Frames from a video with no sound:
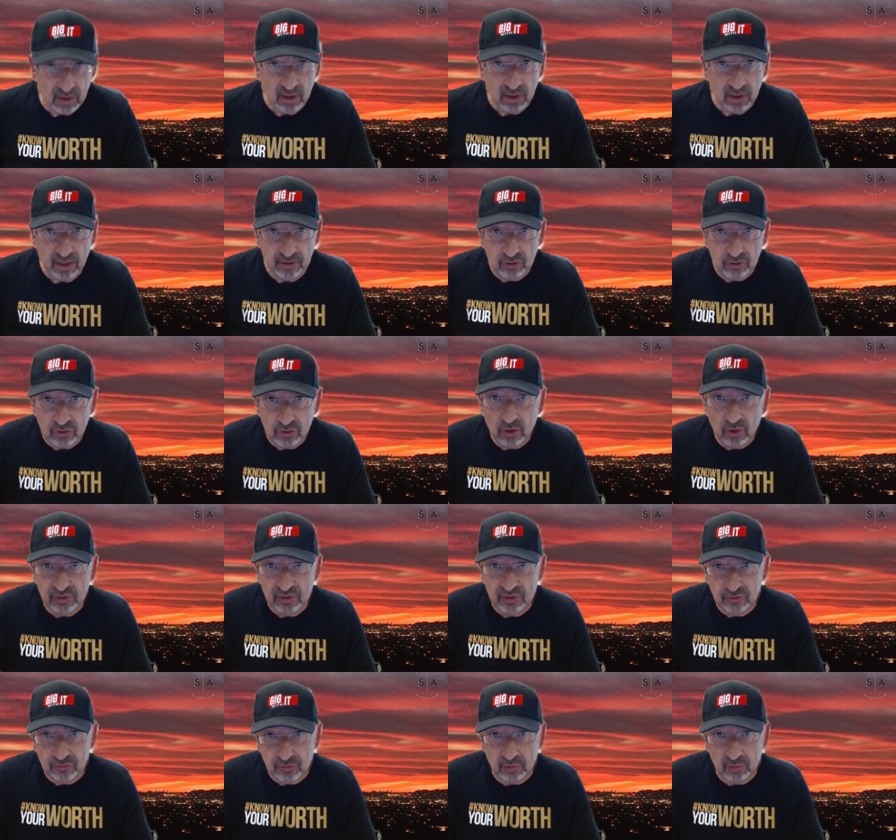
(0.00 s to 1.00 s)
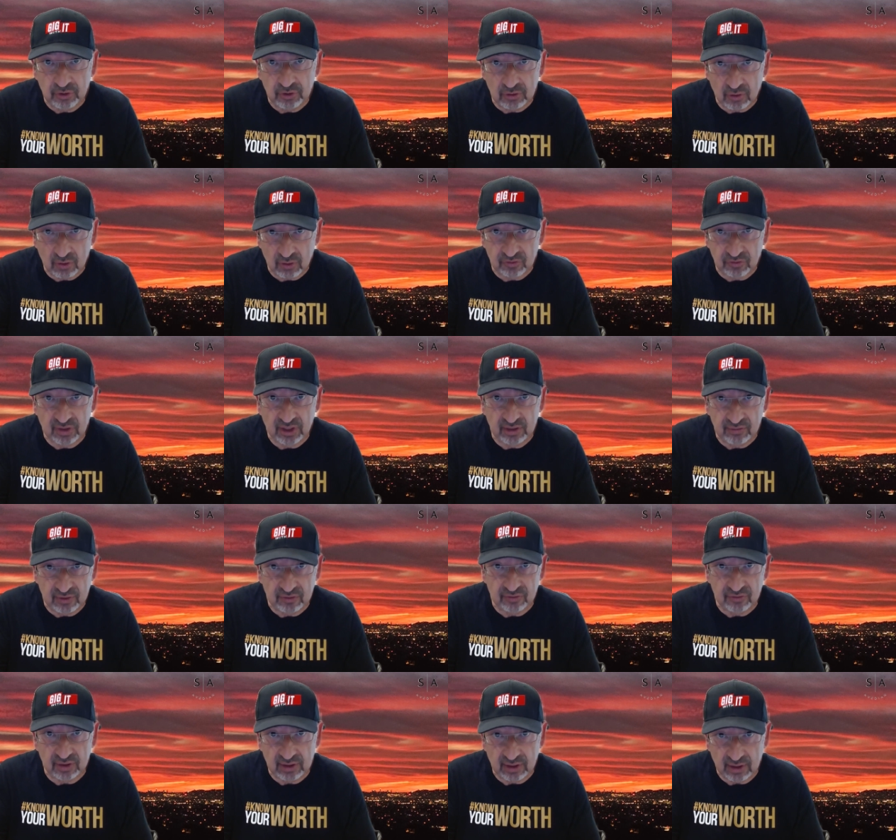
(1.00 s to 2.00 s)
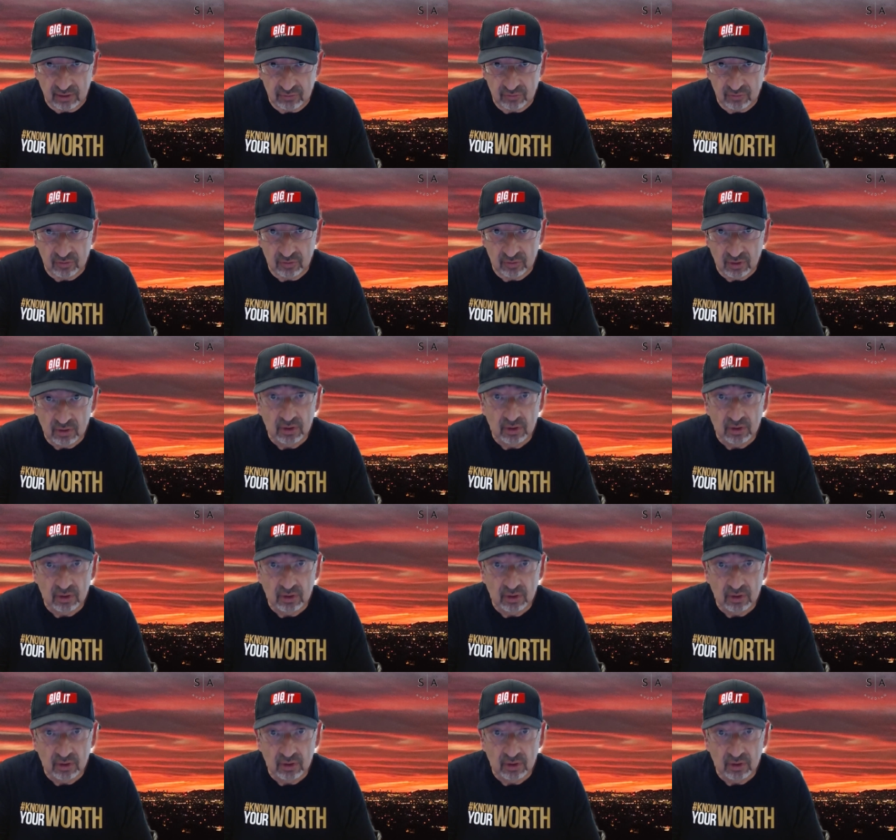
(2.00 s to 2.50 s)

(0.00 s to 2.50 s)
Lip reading: And you know this from your old savings accounts.